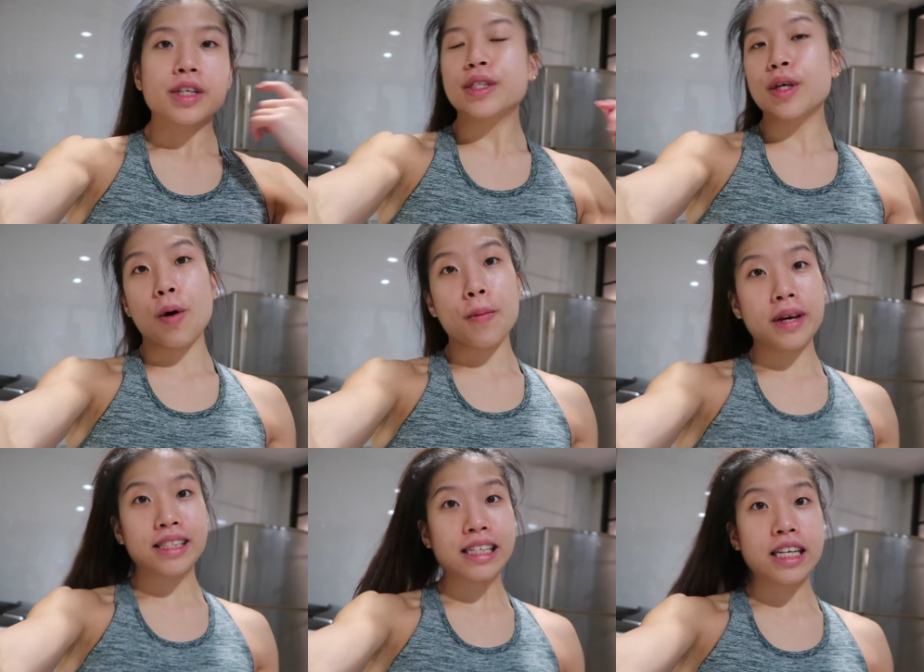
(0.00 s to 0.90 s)
So
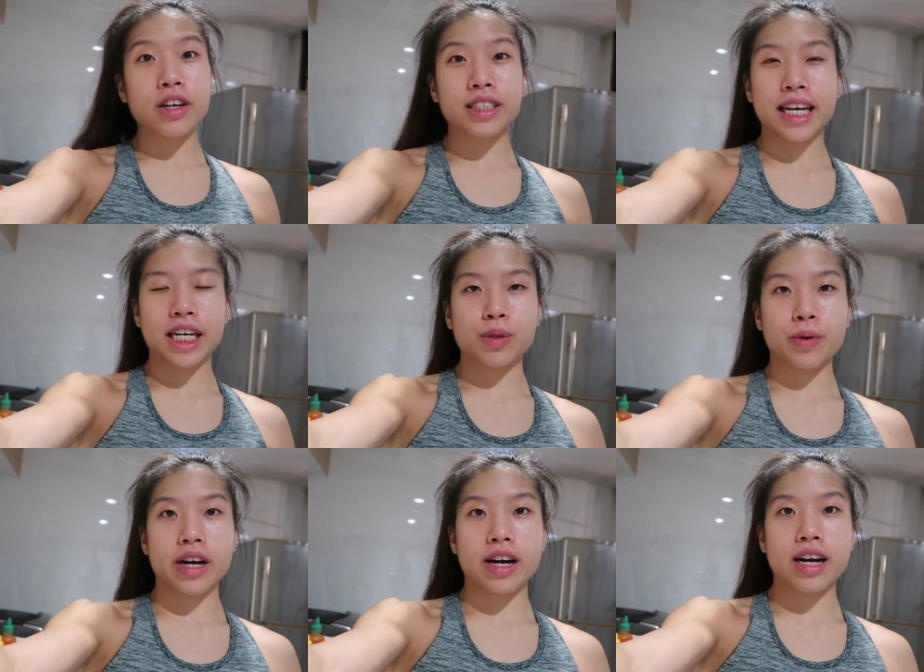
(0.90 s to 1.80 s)
basically on days
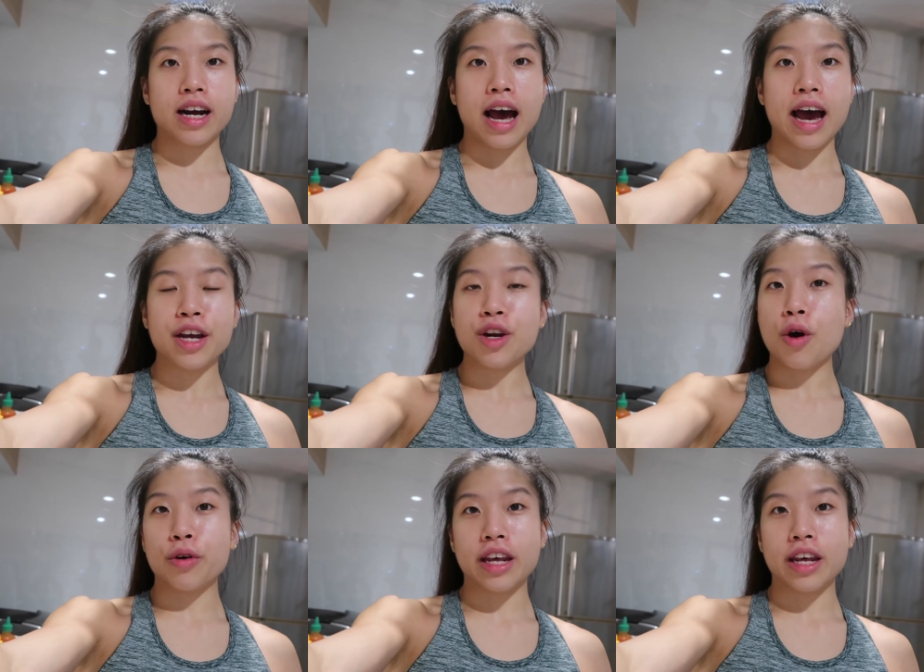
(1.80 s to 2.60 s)
where I know